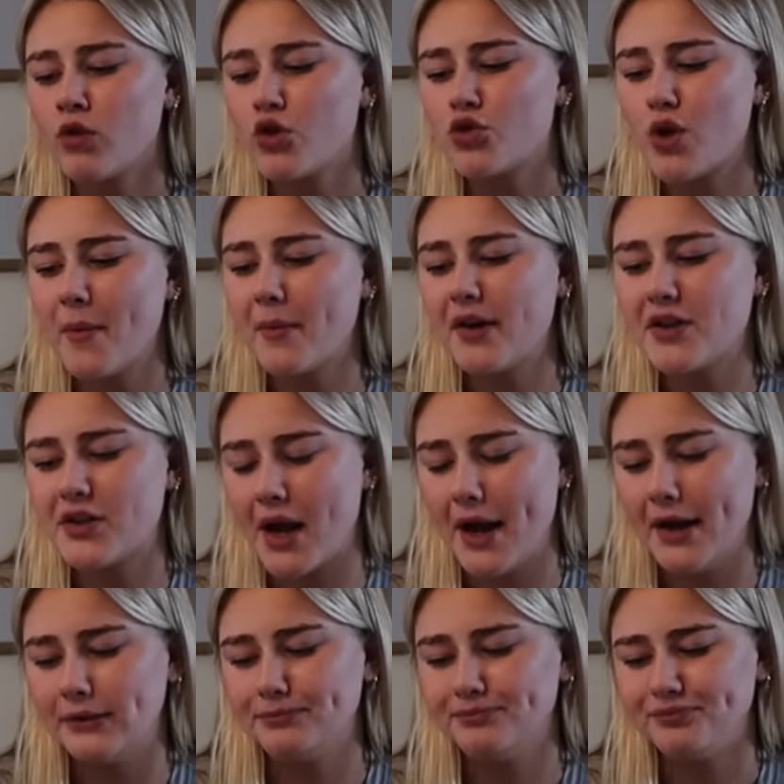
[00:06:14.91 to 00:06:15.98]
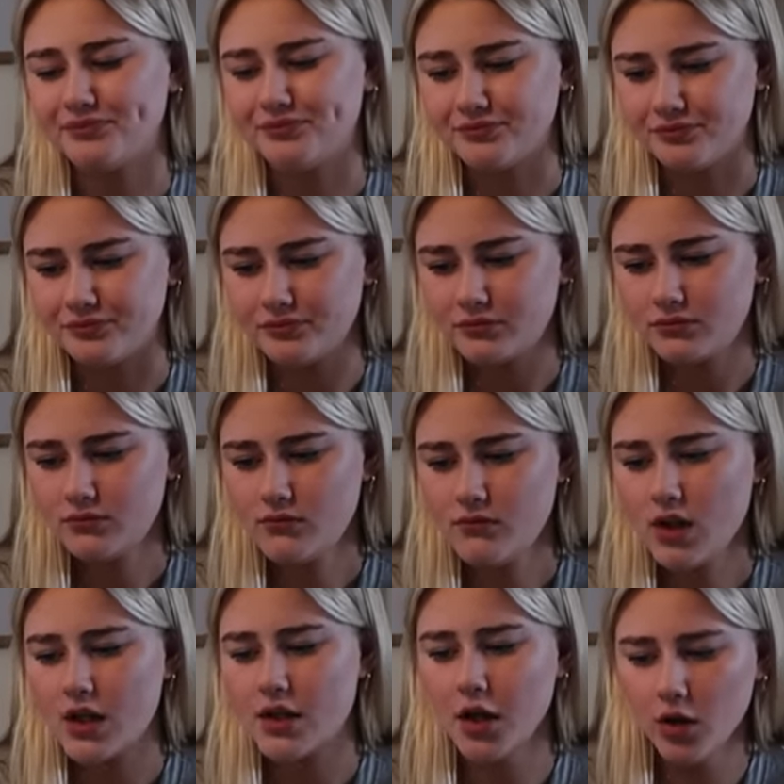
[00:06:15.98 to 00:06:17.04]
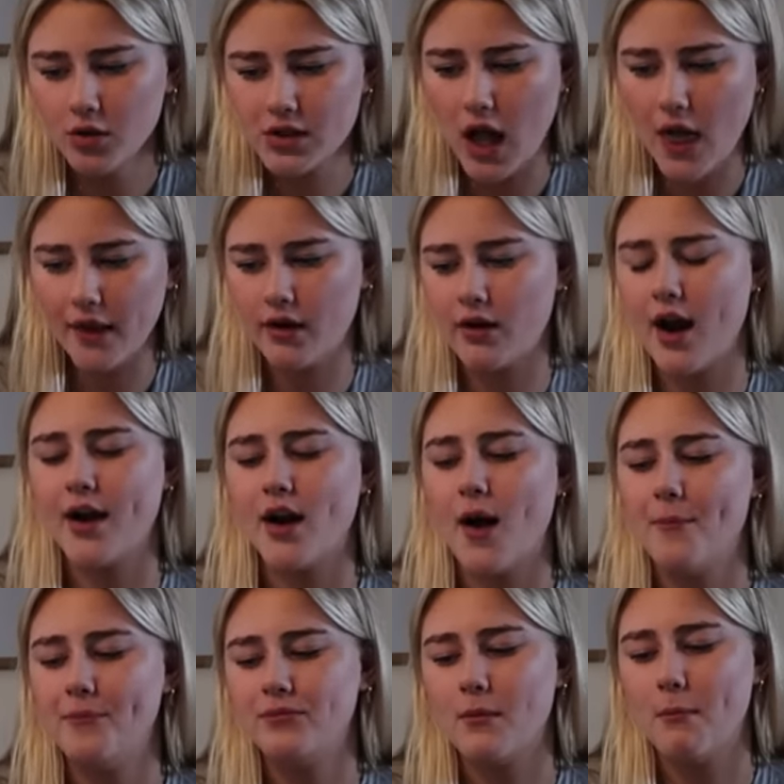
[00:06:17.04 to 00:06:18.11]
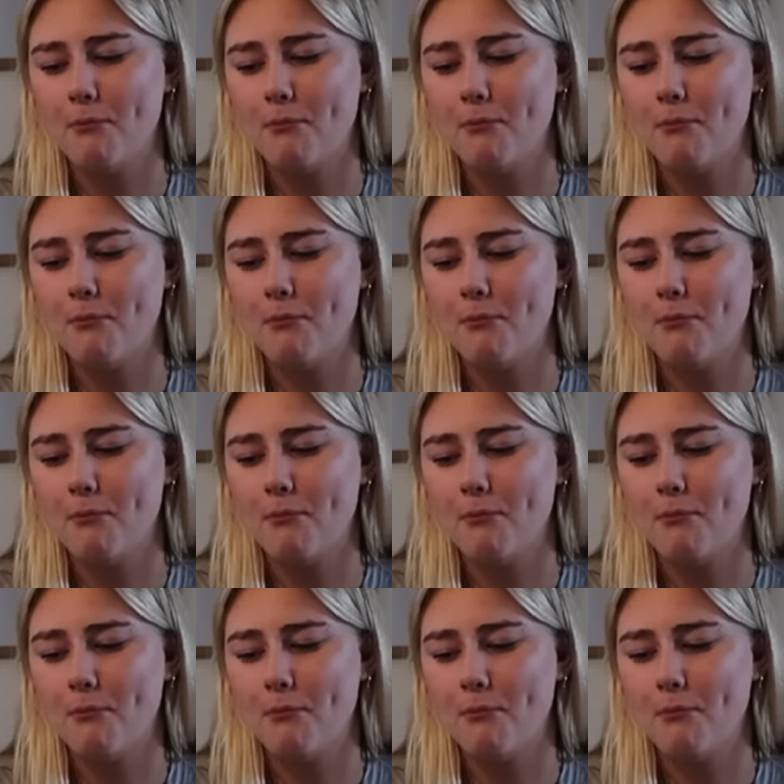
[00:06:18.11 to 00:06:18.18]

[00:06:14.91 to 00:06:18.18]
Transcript: So I'm gonna say kill Tyler the Creator,